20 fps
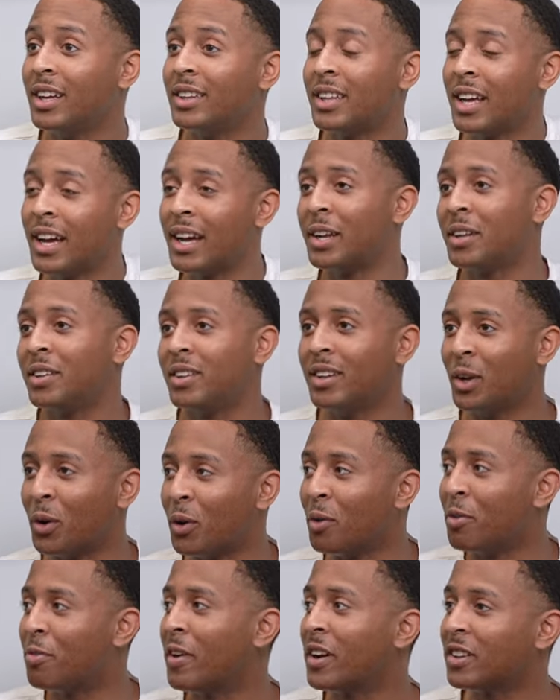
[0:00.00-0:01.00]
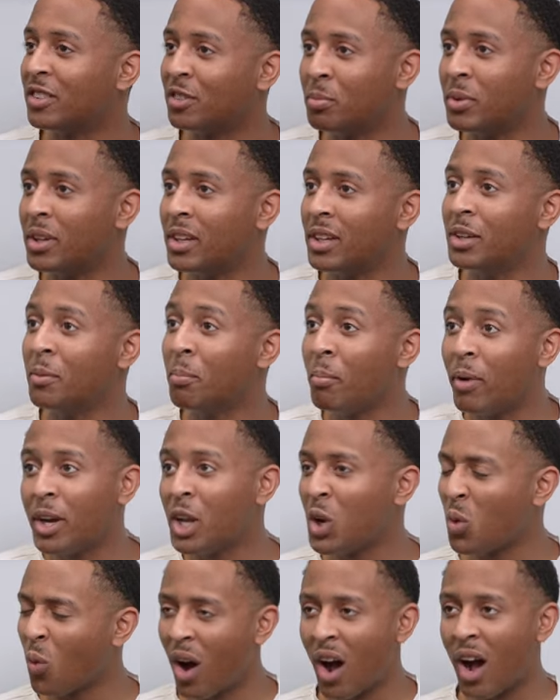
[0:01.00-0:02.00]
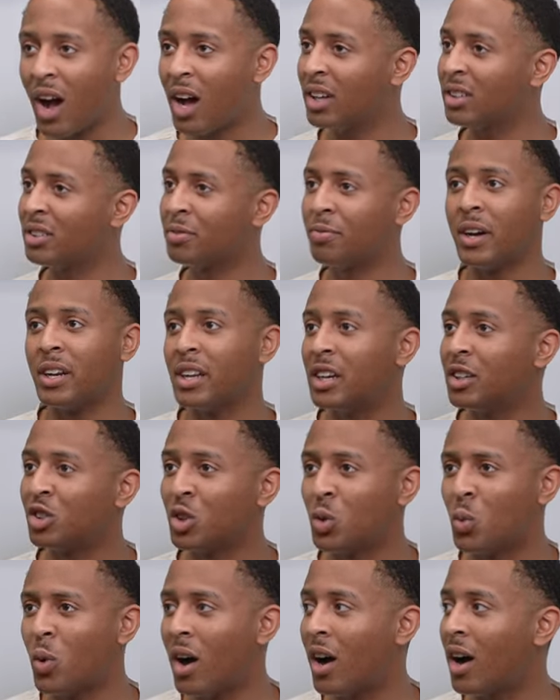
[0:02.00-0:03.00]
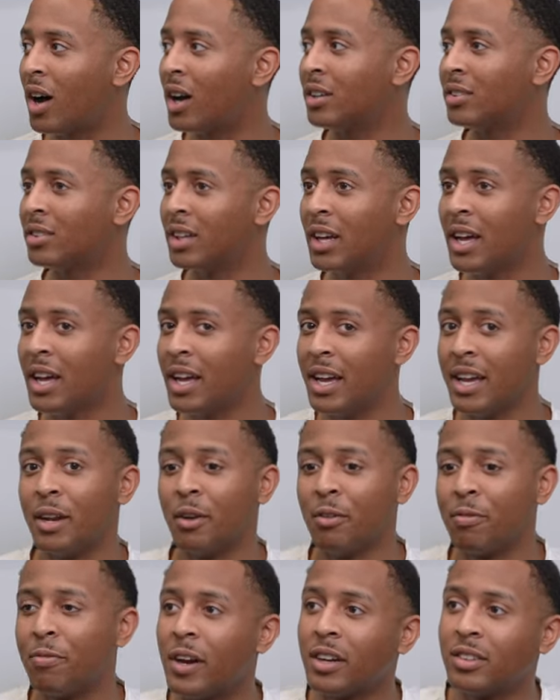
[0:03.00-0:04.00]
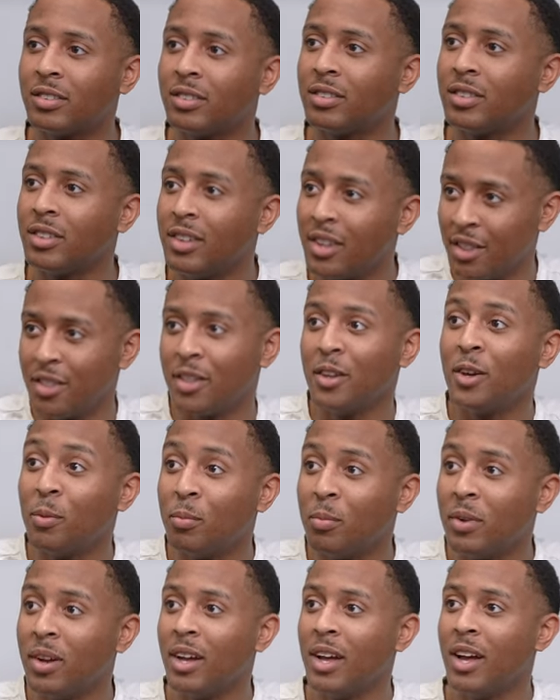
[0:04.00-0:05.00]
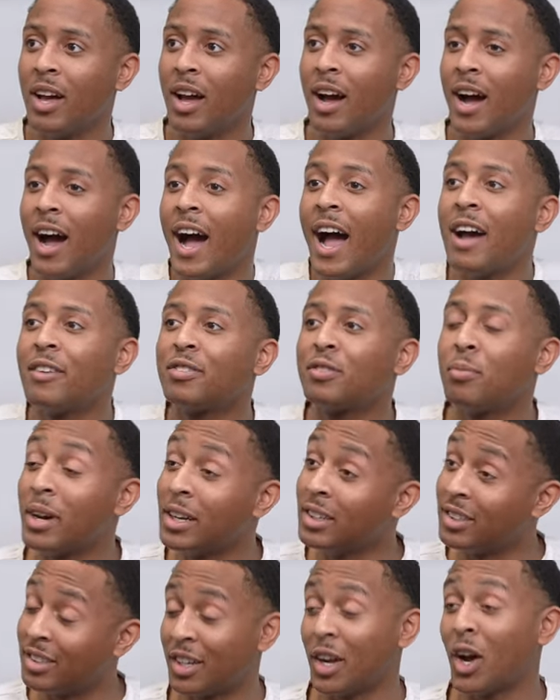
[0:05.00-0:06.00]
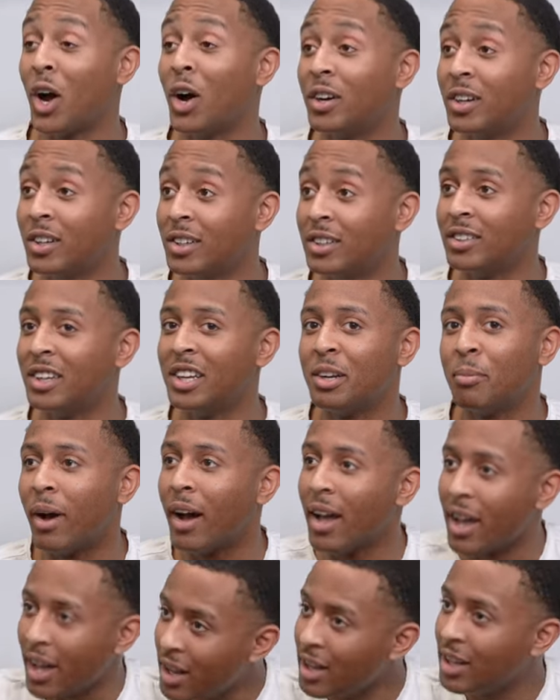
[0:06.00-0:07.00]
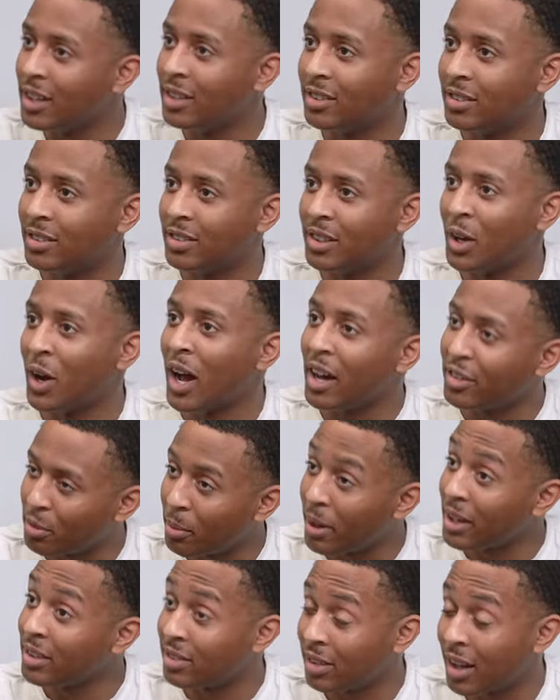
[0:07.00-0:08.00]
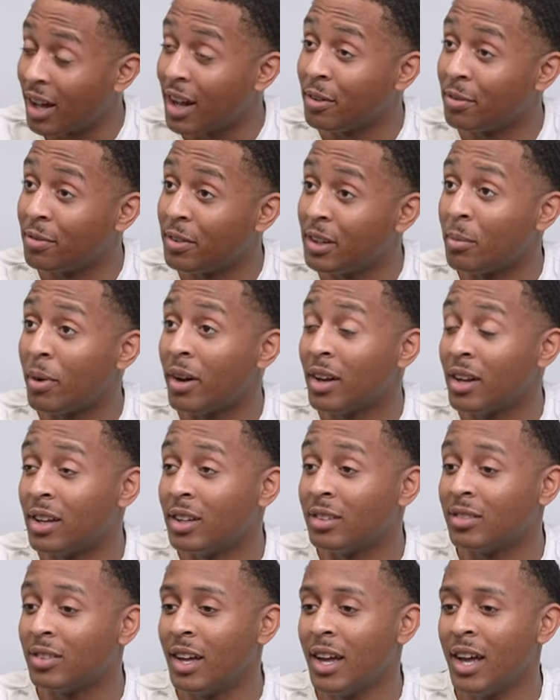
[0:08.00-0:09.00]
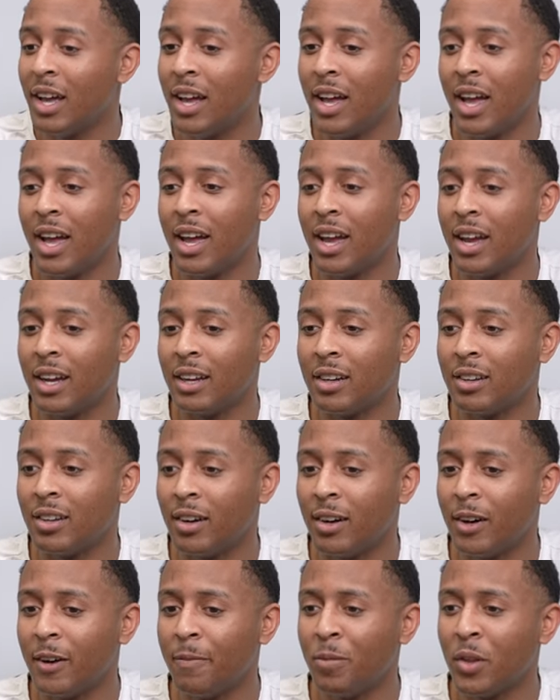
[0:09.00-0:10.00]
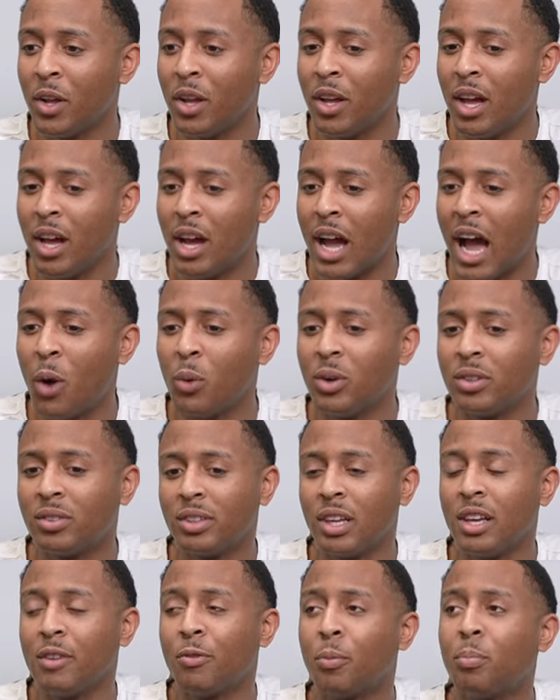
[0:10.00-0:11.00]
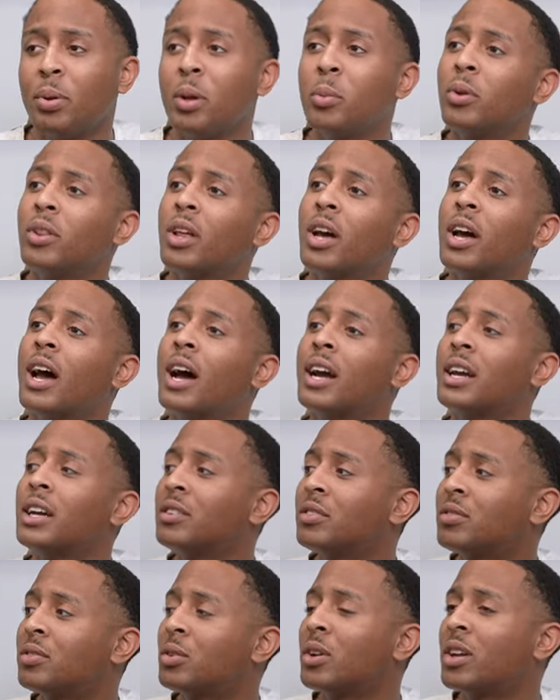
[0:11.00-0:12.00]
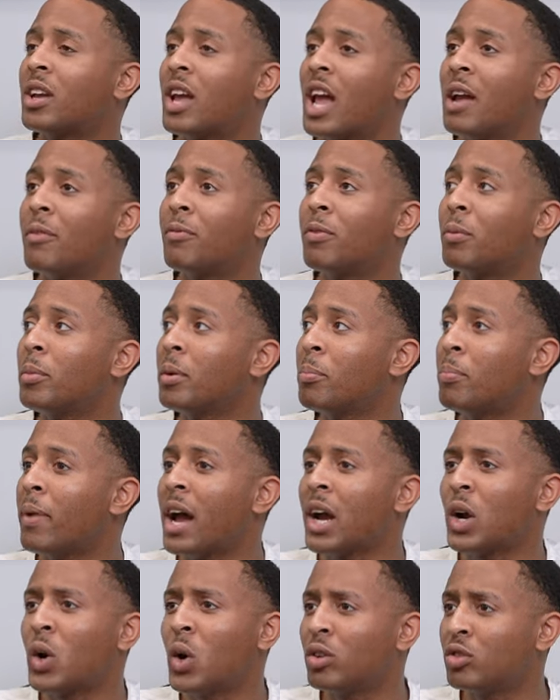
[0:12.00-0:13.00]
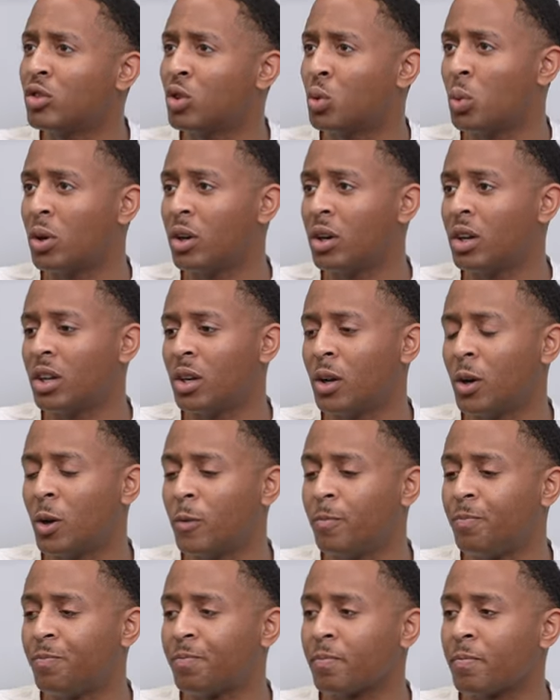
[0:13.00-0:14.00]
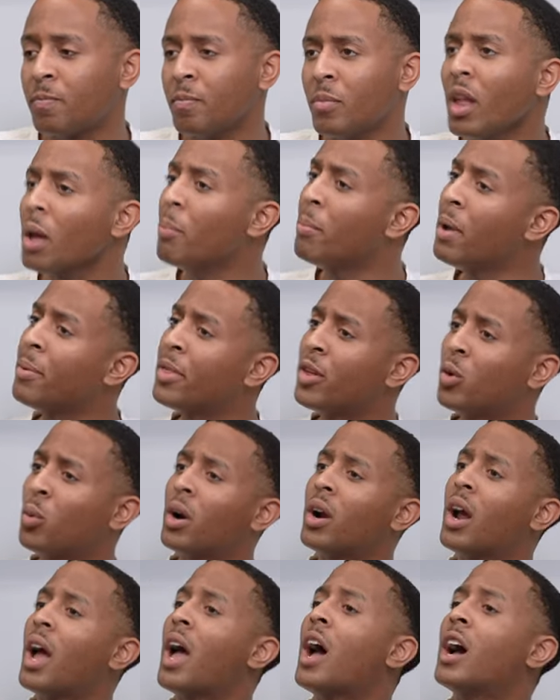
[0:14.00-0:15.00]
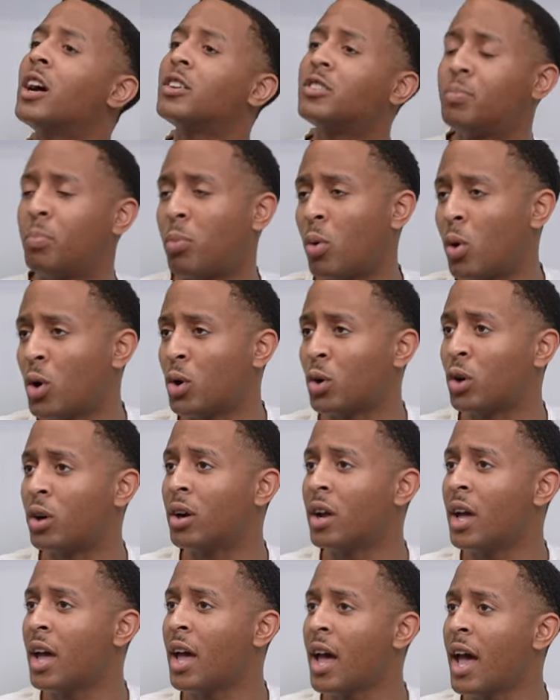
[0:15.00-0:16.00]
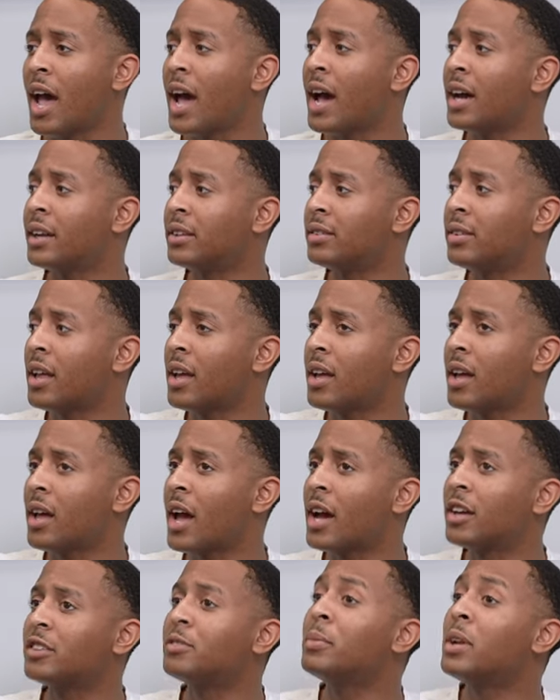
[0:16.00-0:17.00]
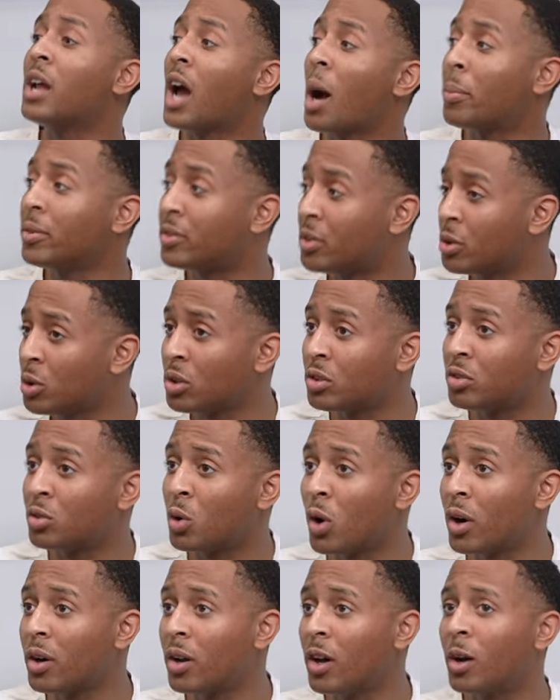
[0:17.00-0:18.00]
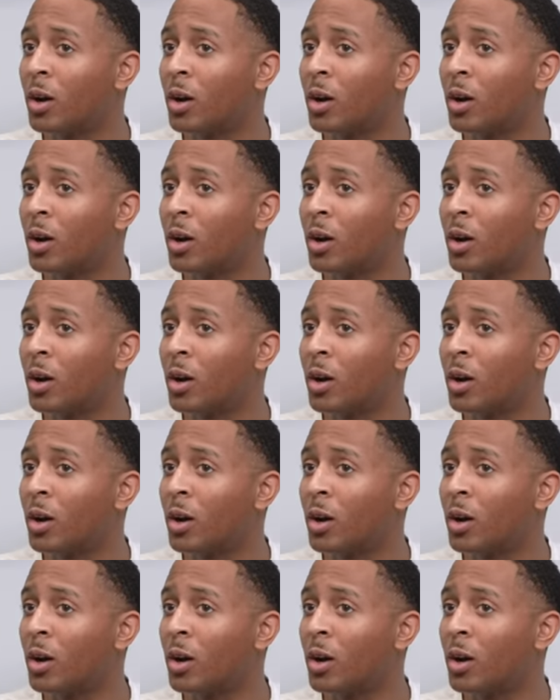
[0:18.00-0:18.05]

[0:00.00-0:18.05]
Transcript: that, you know, affects me money-wise, financial-wise, it affects them. Mm-hmm. I have somebody's childhood in my hands. You know, I have somebody's life in my hands. And I would say for people that, I guess, came from a background to where, you know, maybe they weren't as spoiled or had as many opportunities growing